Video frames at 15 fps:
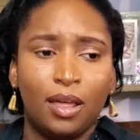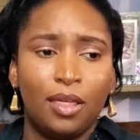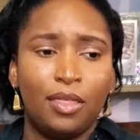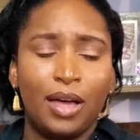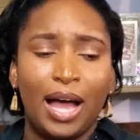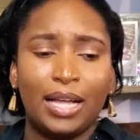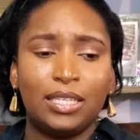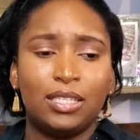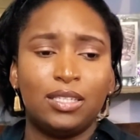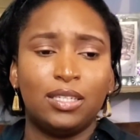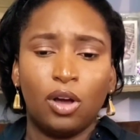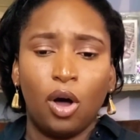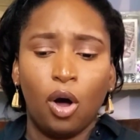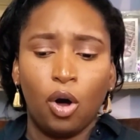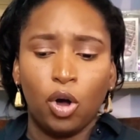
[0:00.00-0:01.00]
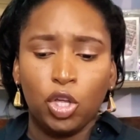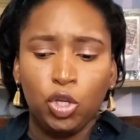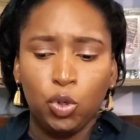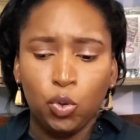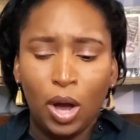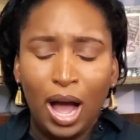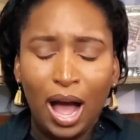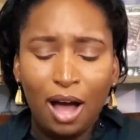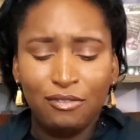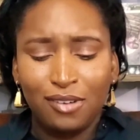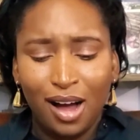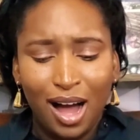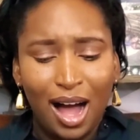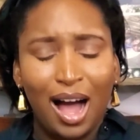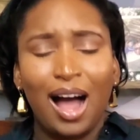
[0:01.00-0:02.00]
that you have
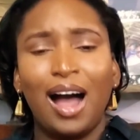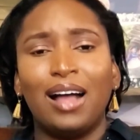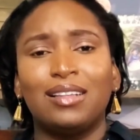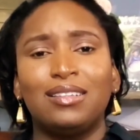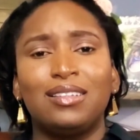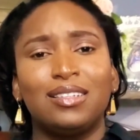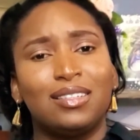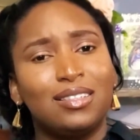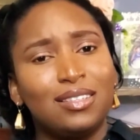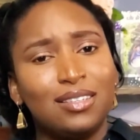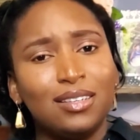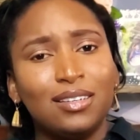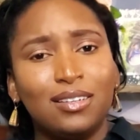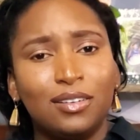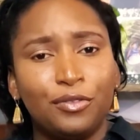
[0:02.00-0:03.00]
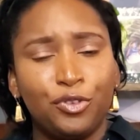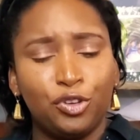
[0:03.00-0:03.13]
a heart to serve,